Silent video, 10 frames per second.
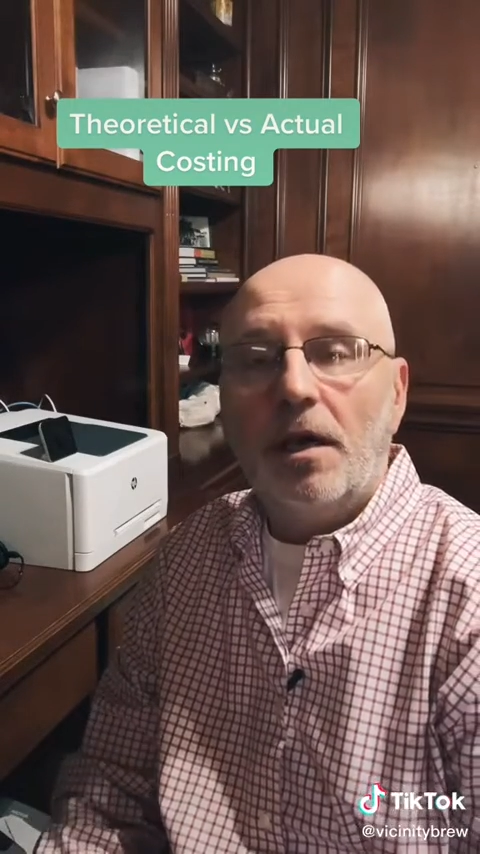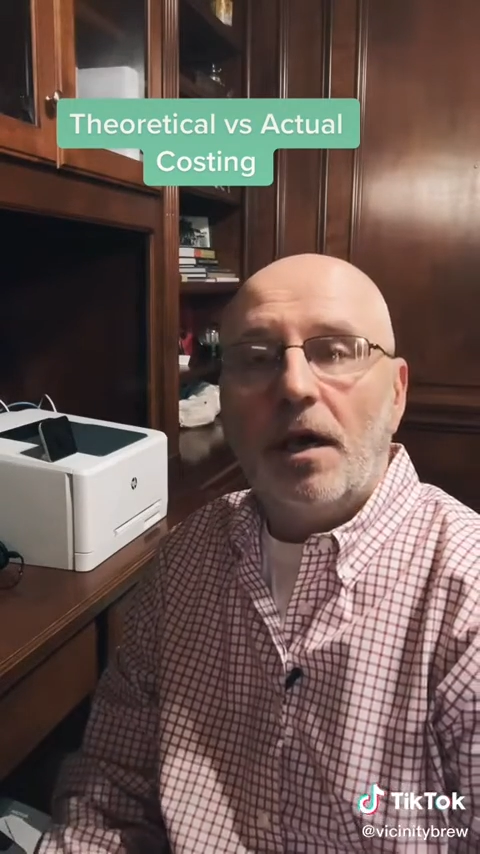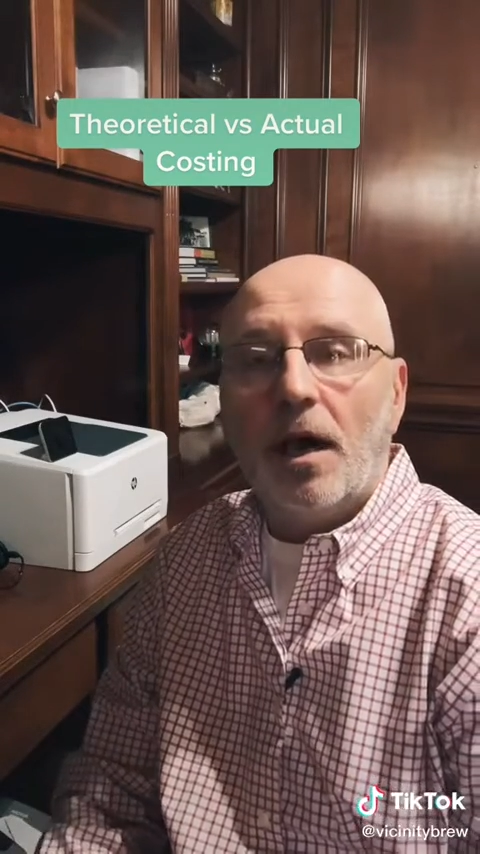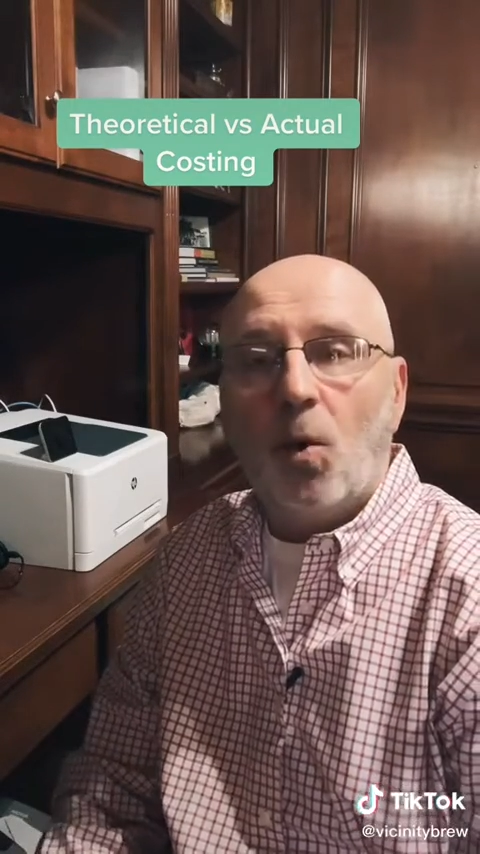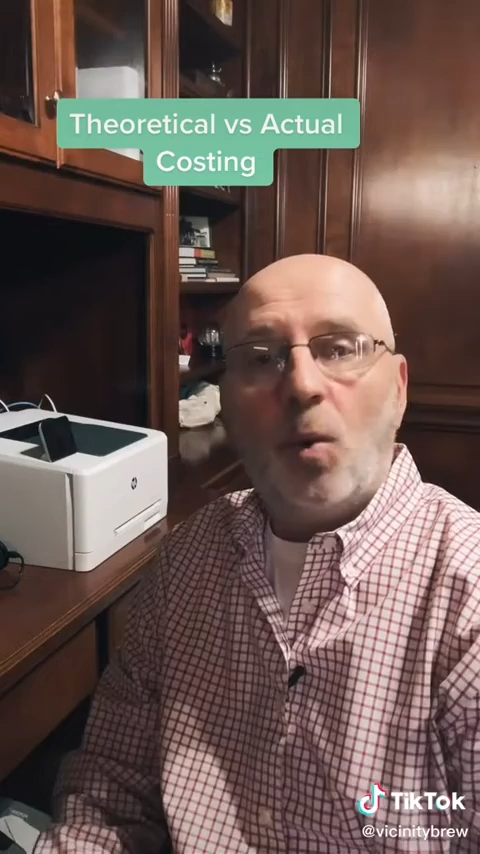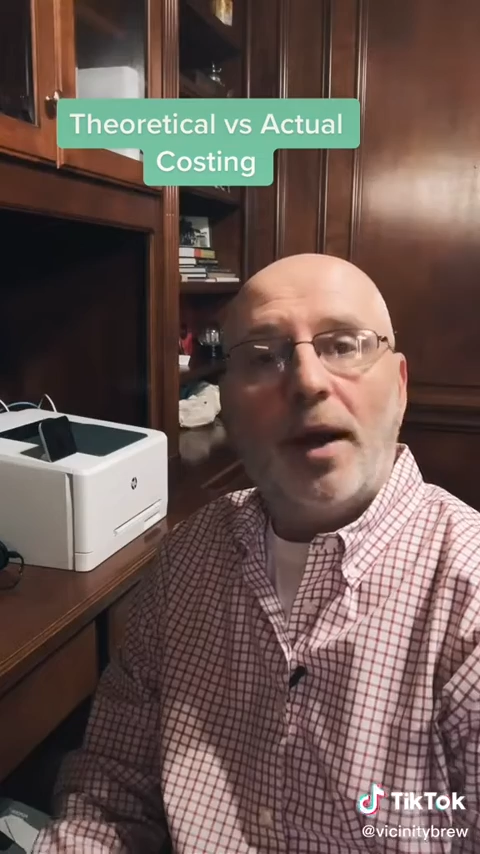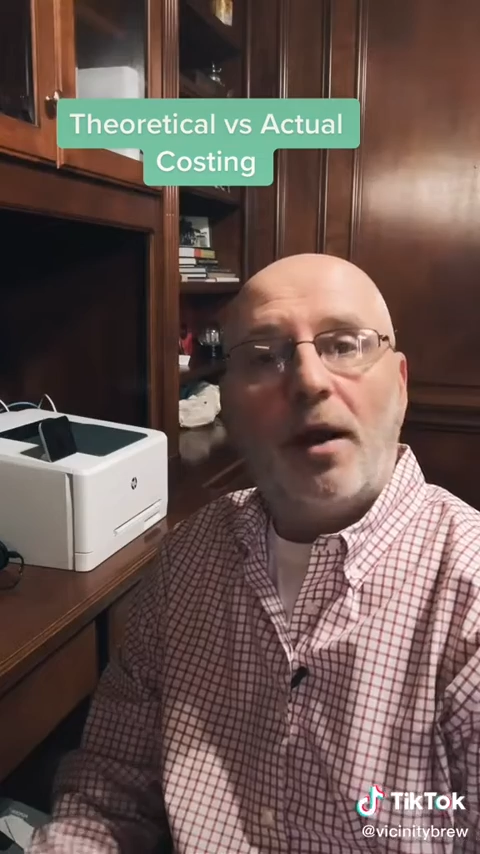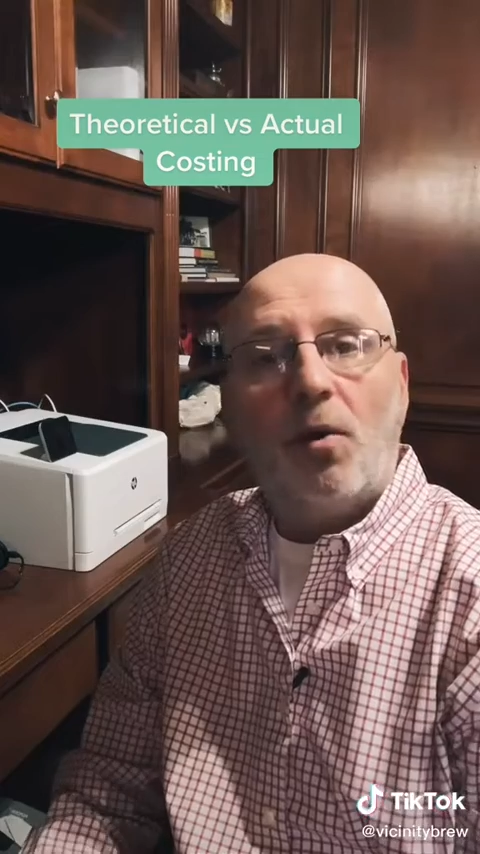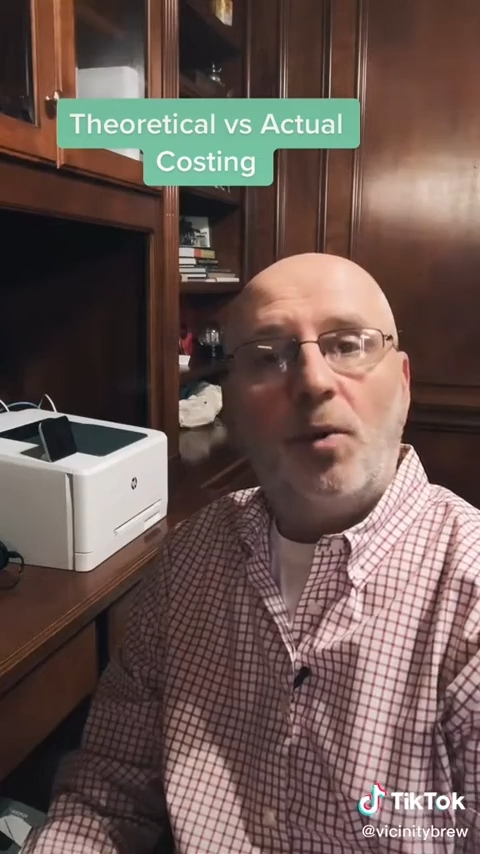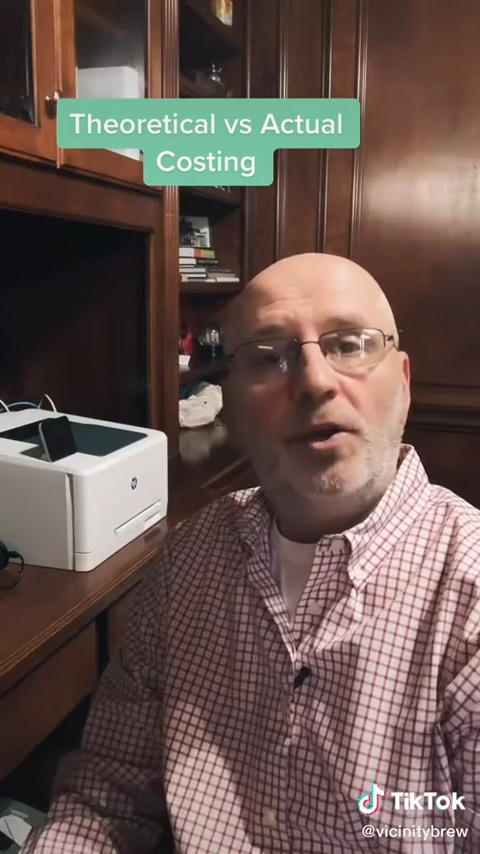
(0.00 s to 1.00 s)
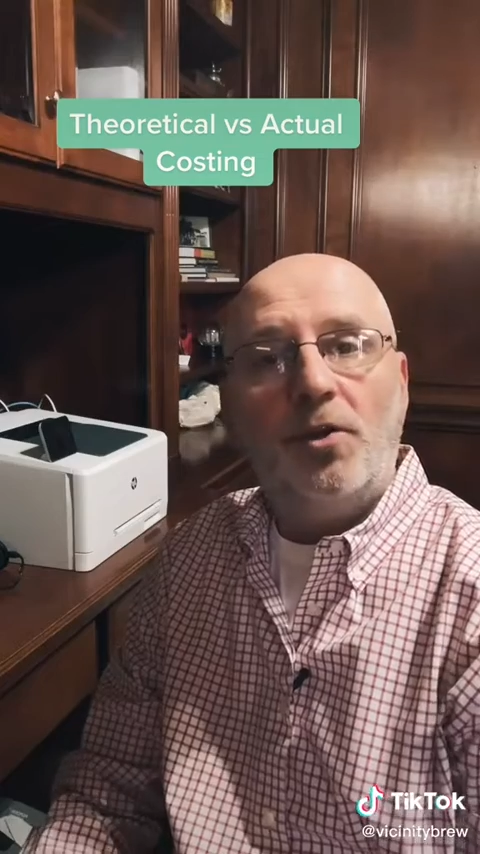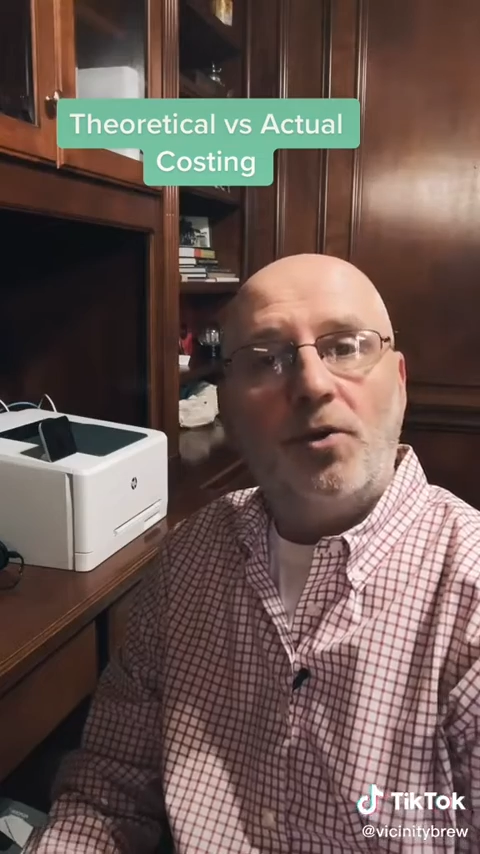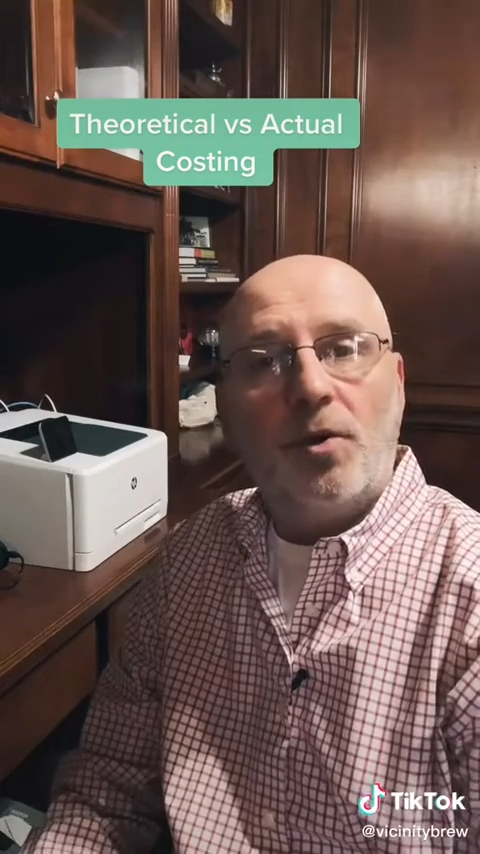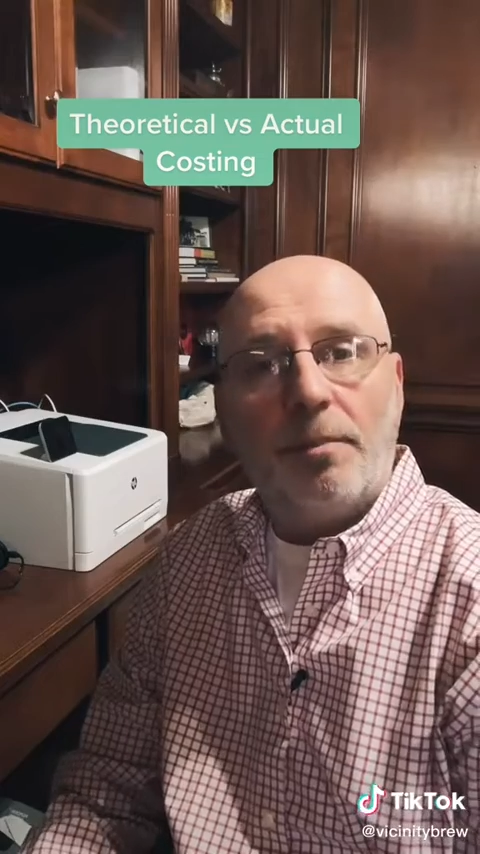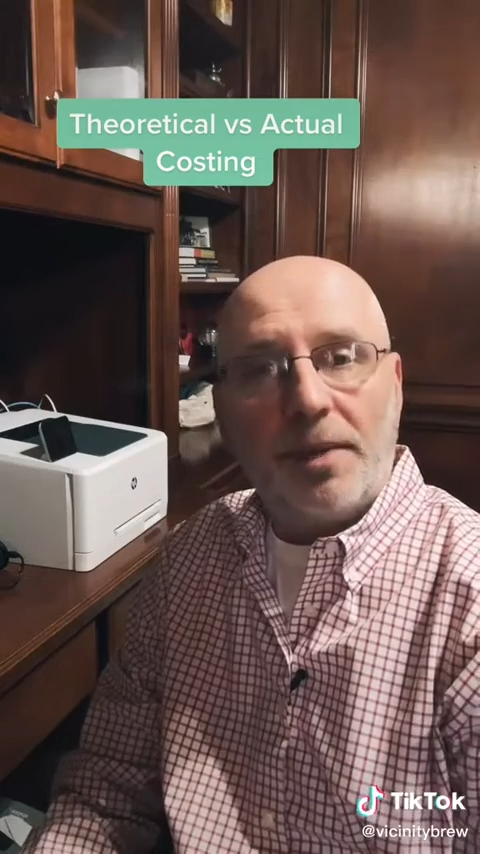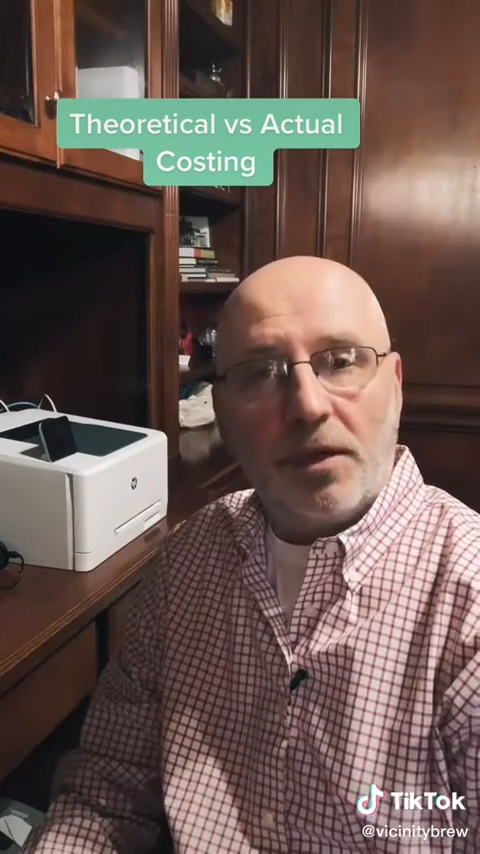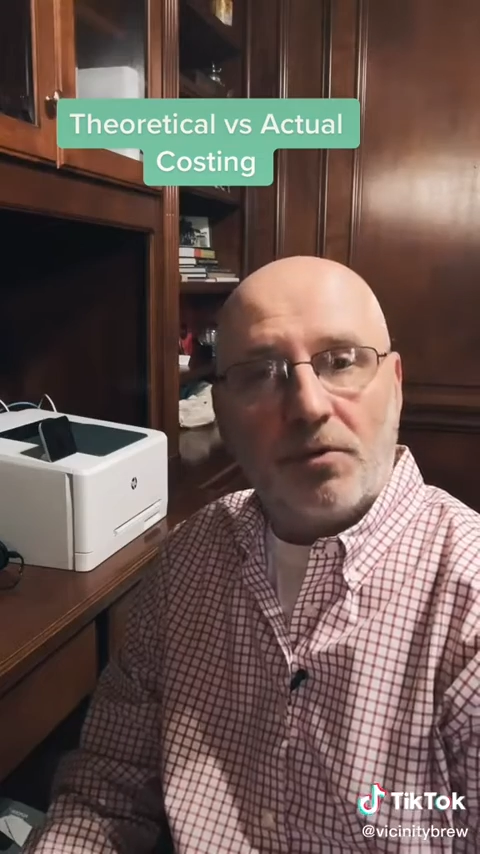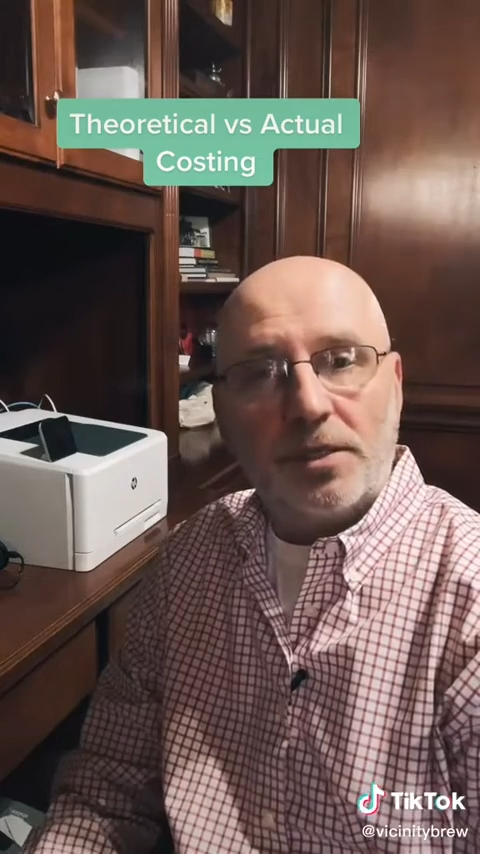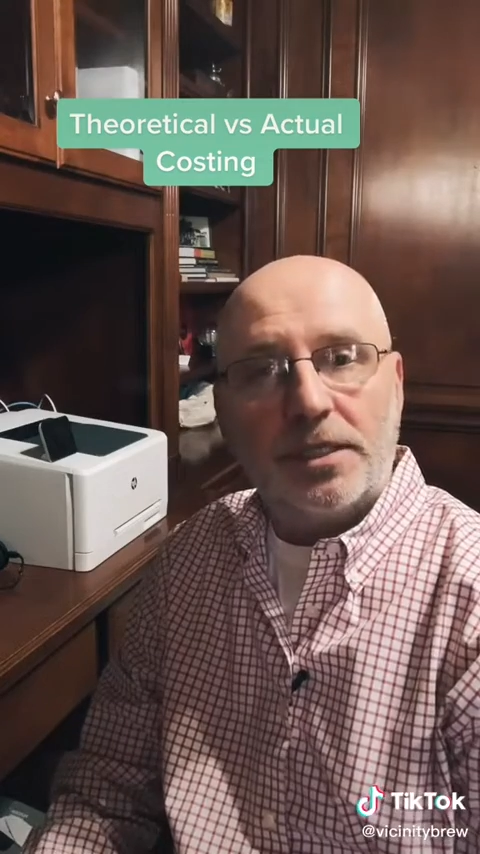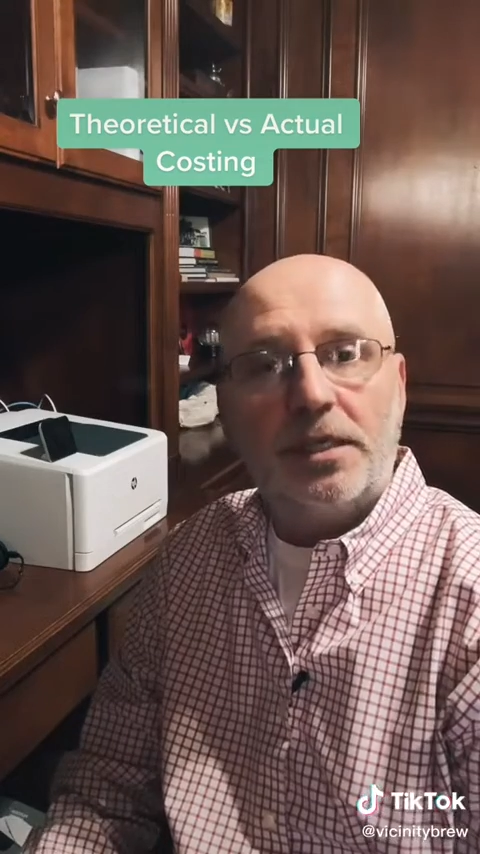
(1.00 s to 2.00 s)
where when you do a PO
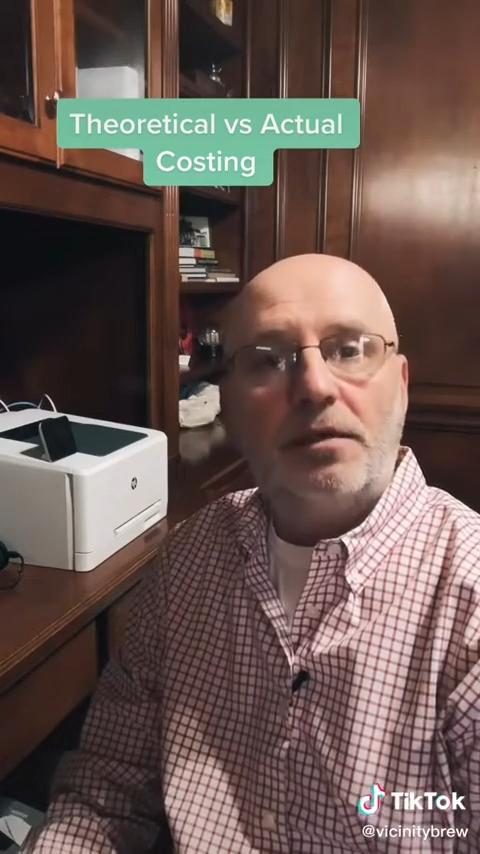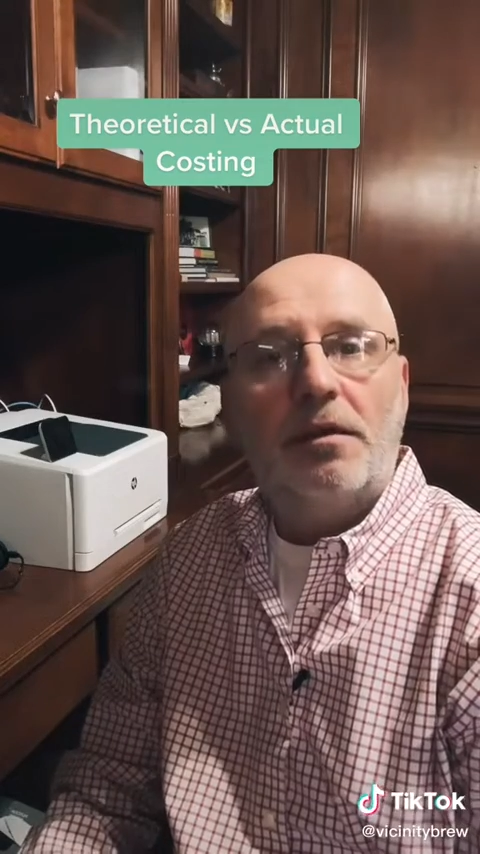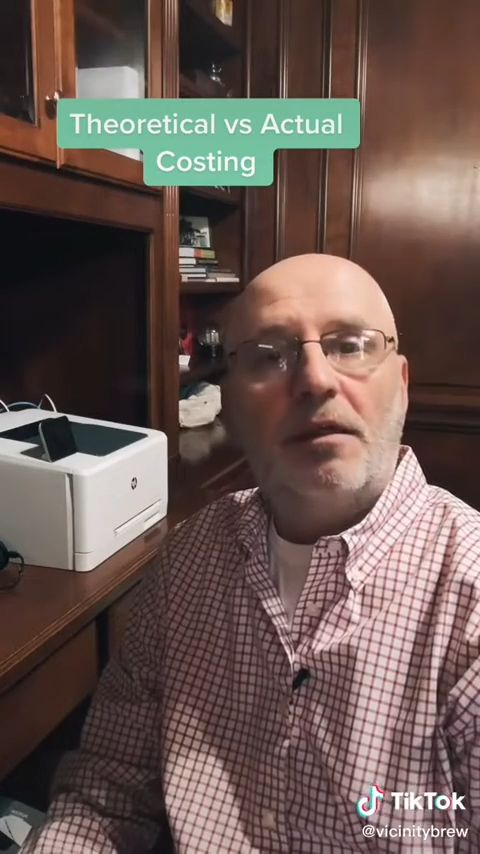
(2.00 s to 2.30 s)
receipt,